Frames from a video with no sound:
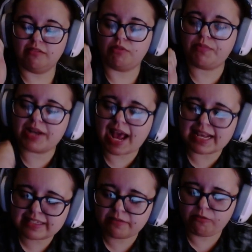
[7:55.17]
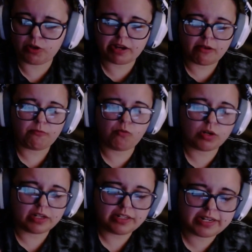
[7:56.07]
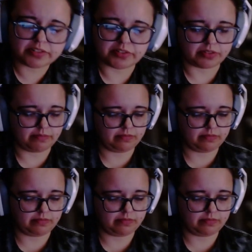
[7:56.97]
We've been asking for it for years.